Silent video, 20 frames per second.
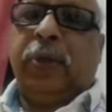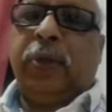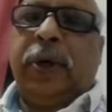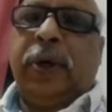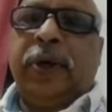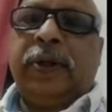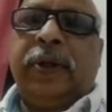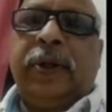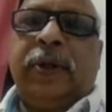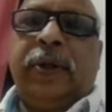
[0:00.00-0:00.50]

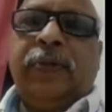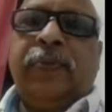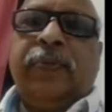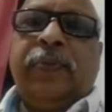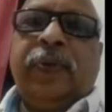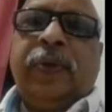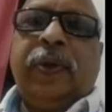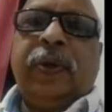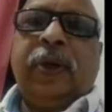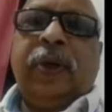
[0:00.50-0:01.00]
together,
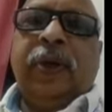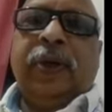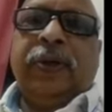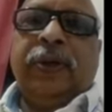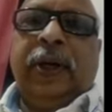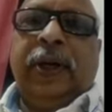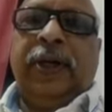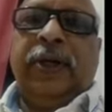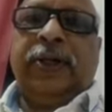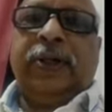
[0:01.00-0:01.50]

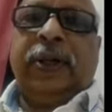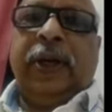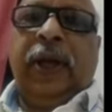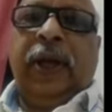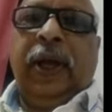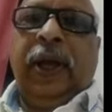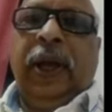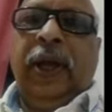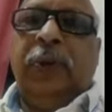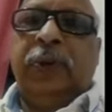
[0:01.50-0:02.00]
that is
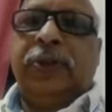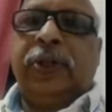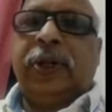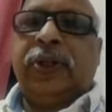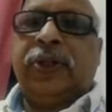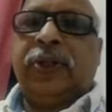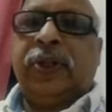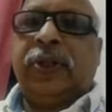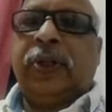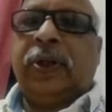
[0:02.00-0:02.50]
ALU
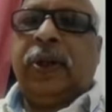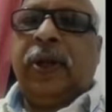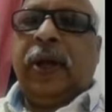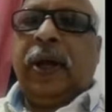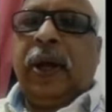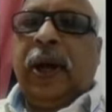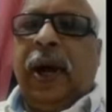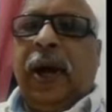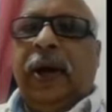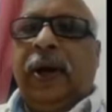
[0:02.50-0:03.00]
section
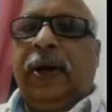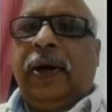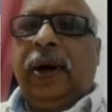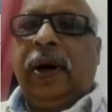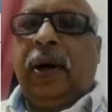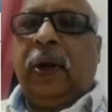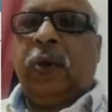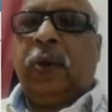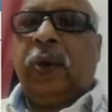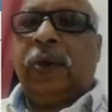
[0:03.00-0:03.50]
and
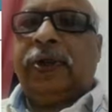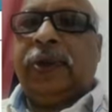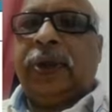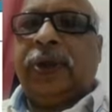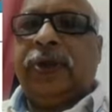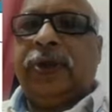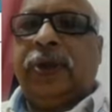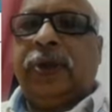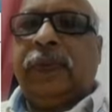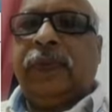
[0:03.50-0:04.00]
control
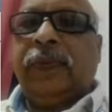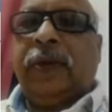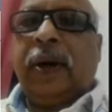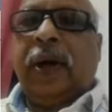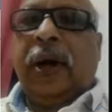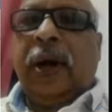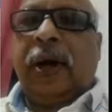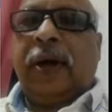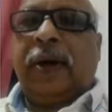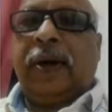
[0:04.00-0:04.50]
section
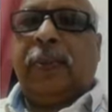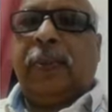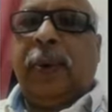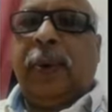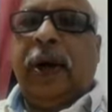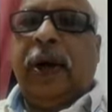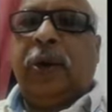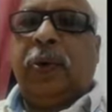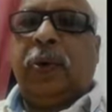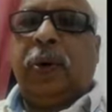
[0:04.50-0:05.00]
are
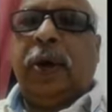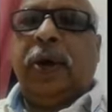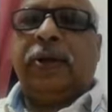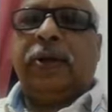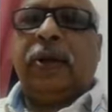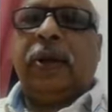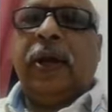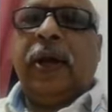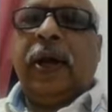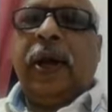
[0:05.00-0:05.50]
combined
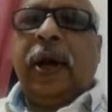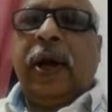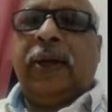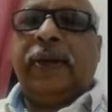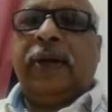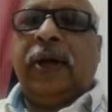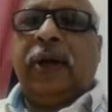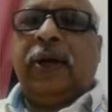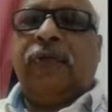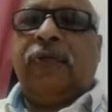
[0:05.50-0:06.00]
together,
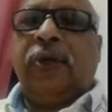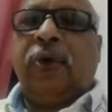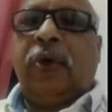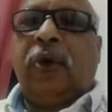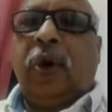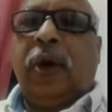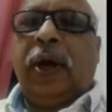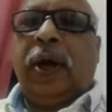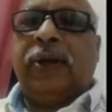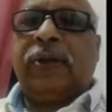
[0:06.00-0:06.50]
and that we
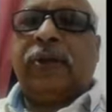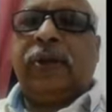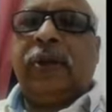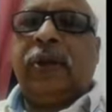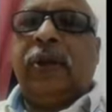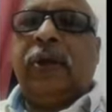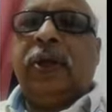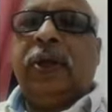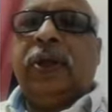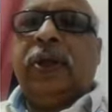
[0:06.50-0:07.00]
call as a
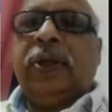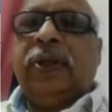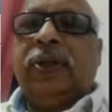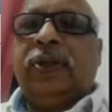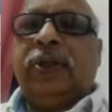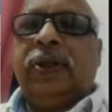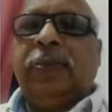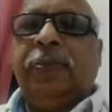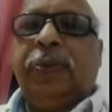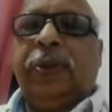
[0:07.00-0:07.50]

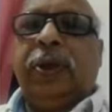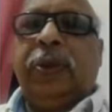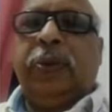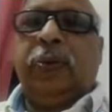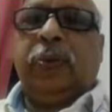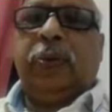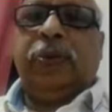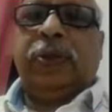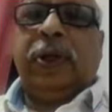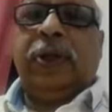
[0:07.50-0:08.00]

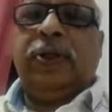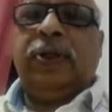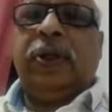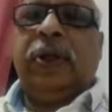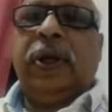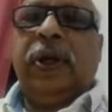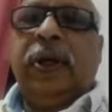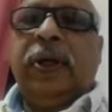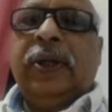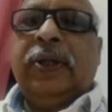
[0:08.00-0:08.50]
CPU, that is
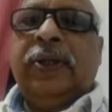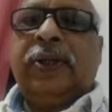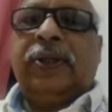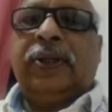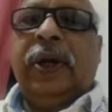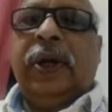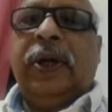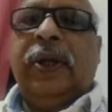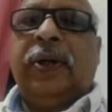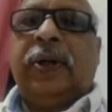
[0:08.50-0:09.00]
a
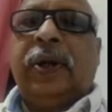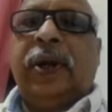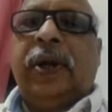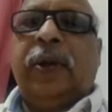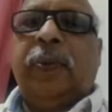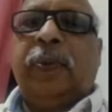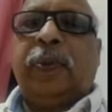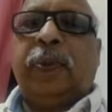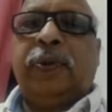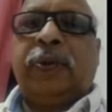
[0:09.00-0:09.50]
central
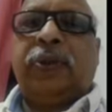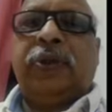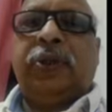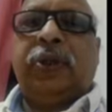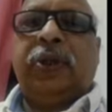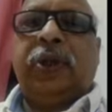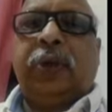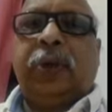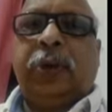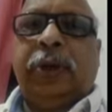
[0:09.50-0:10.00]

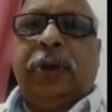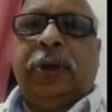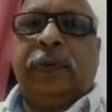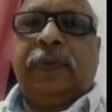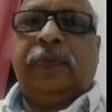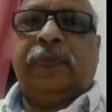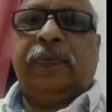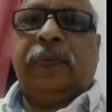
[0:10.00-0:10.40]
processing unit.